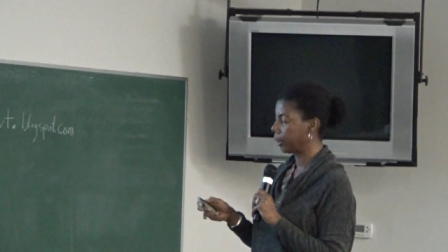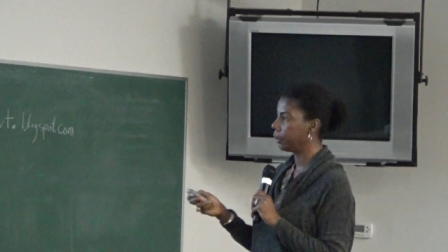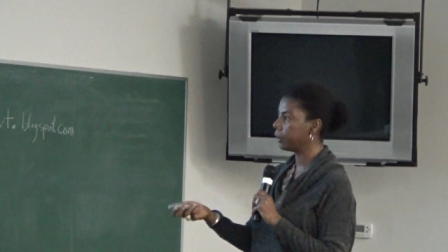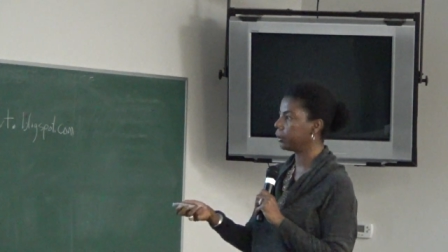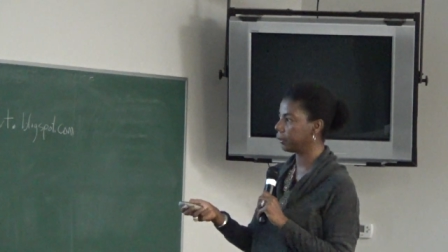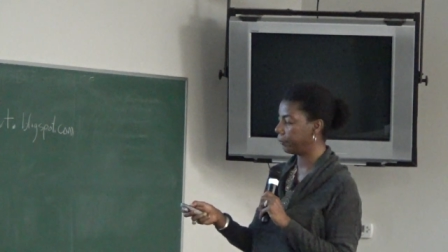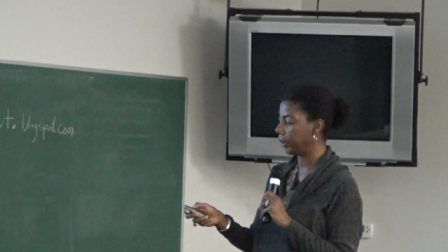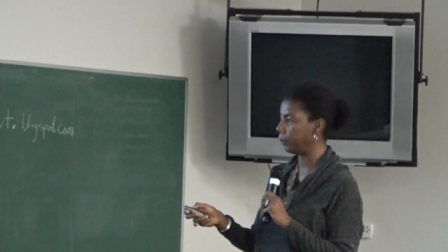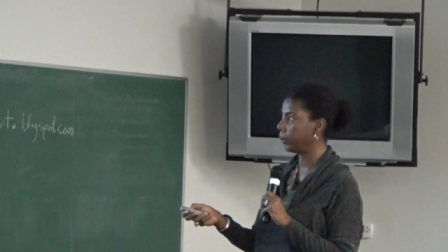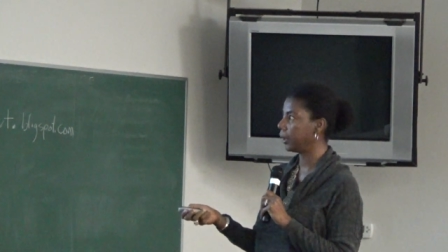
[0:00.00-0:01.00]
Well, this is a
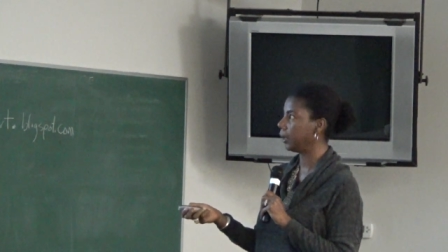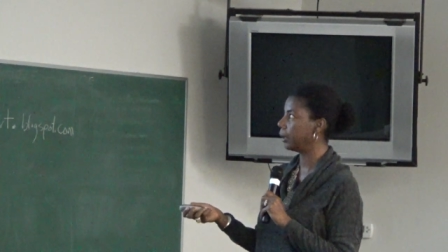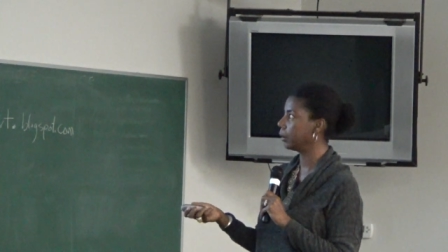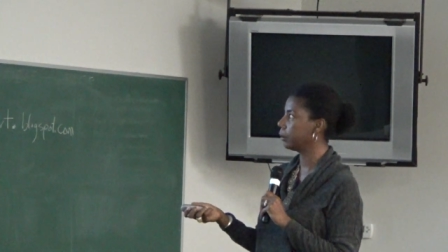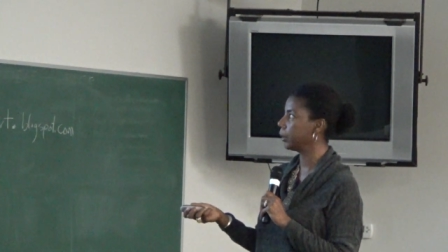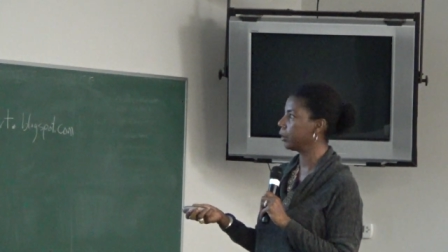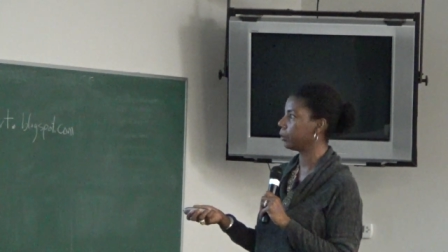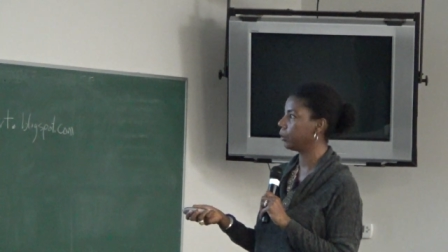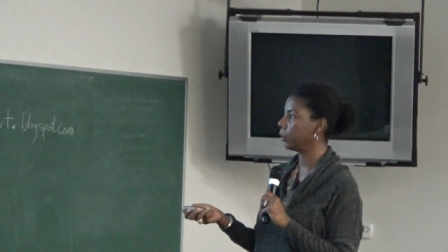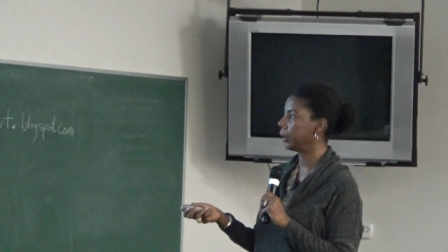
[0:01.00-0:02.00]
fun one here, and let me
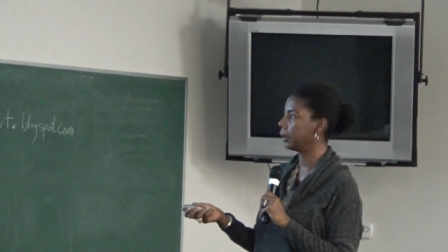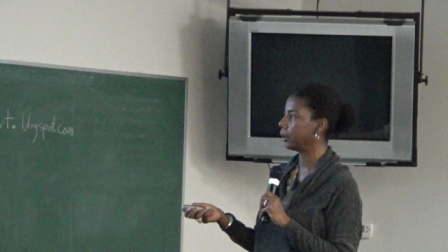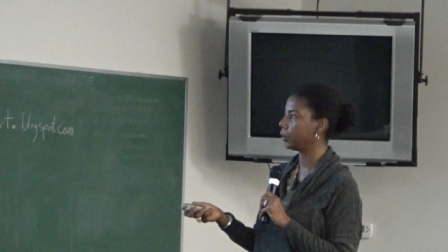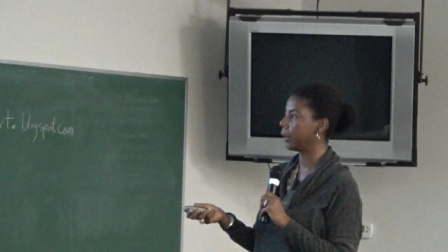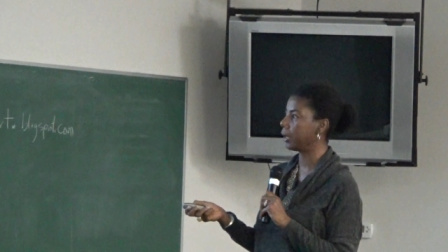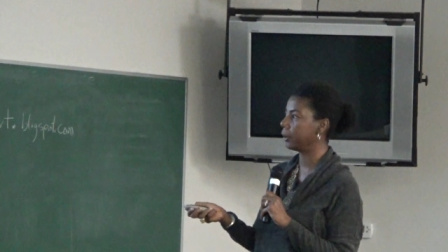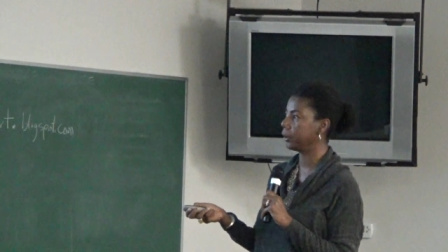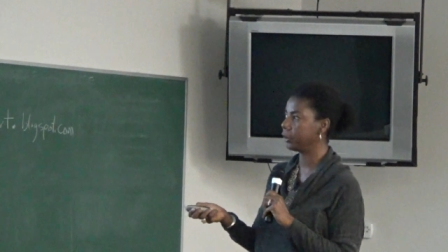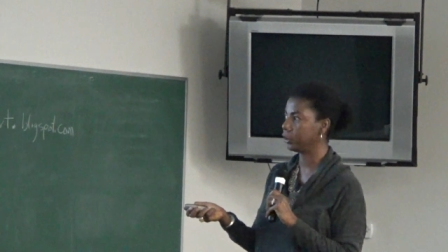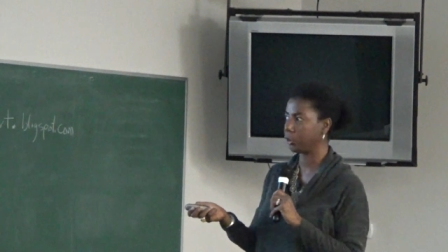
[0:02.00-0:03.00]
just point this one out here.
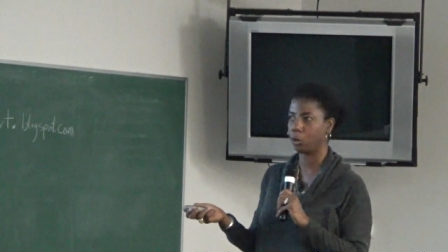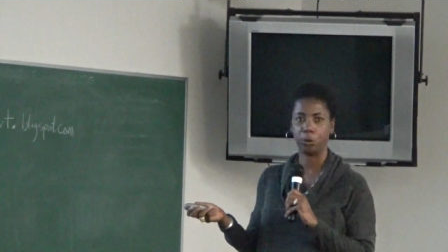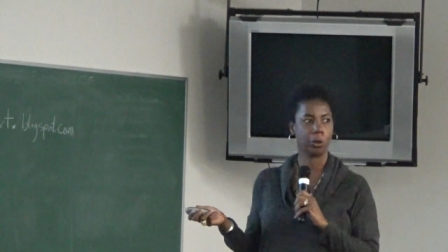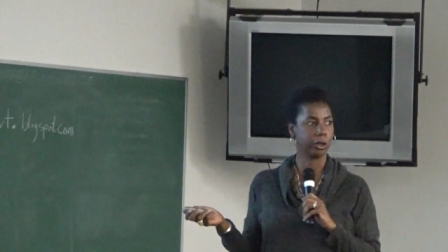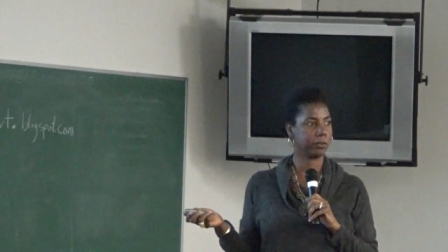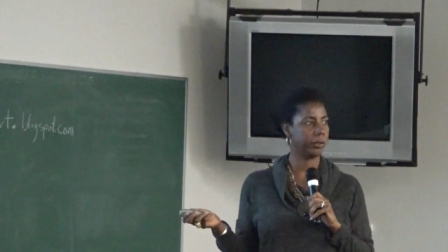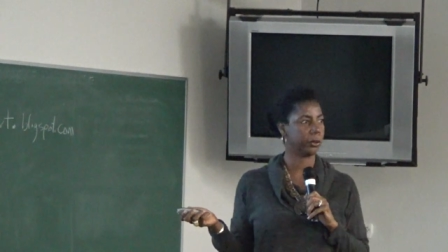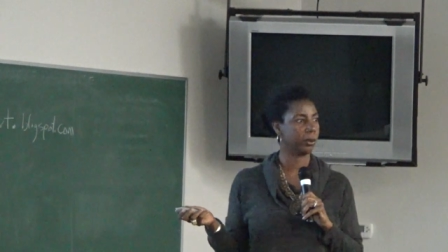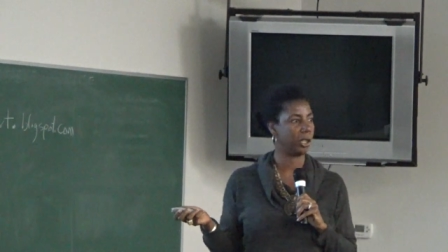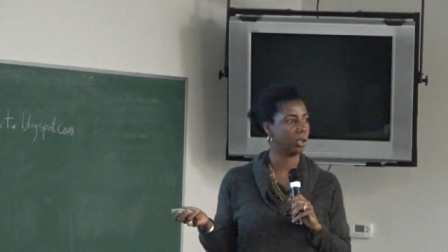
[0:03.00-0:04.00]
This is Joe Moore's
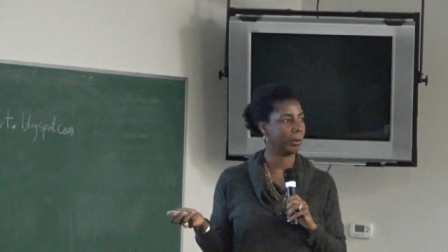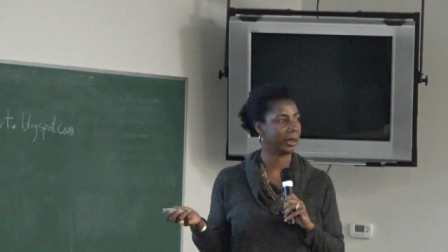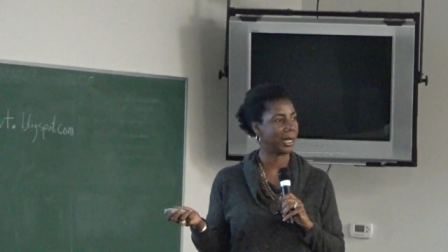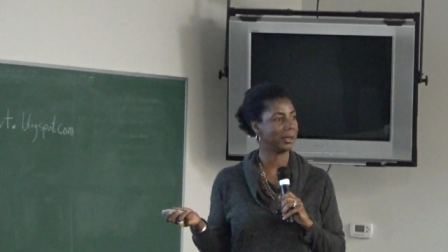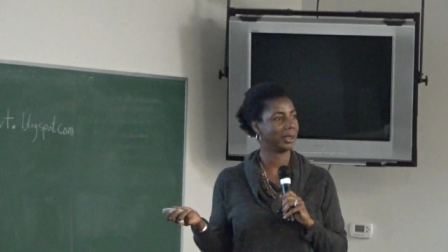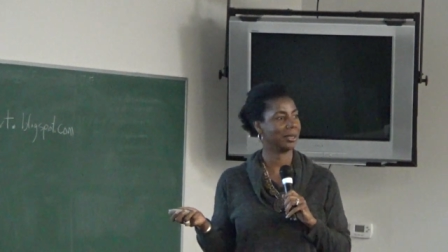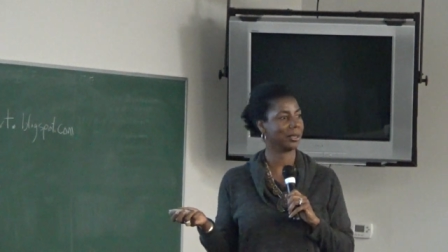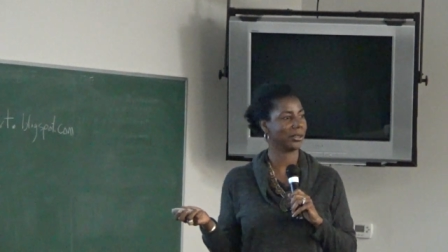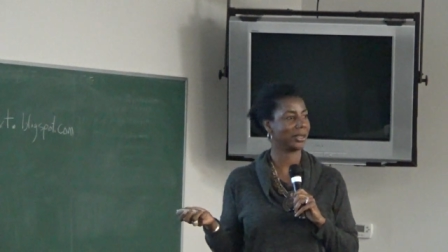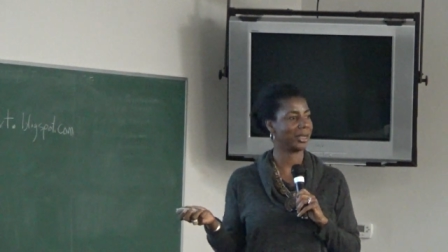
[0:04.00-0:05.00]
funeral home in
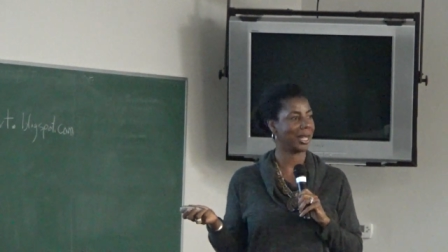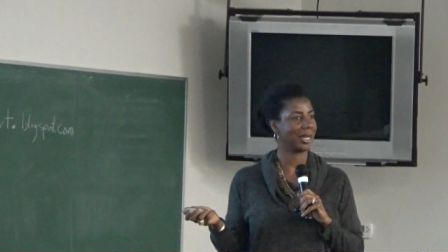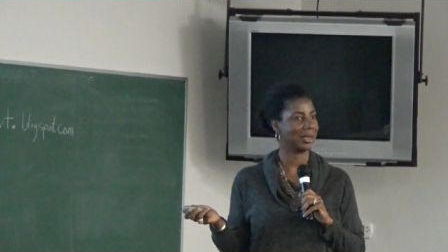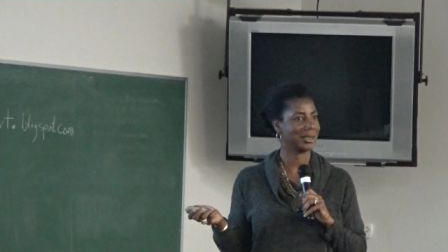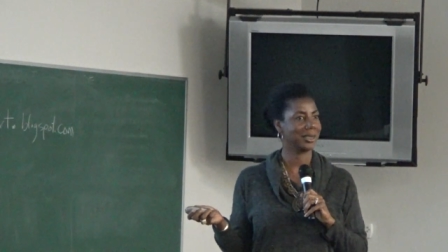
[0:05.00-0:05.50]
1938.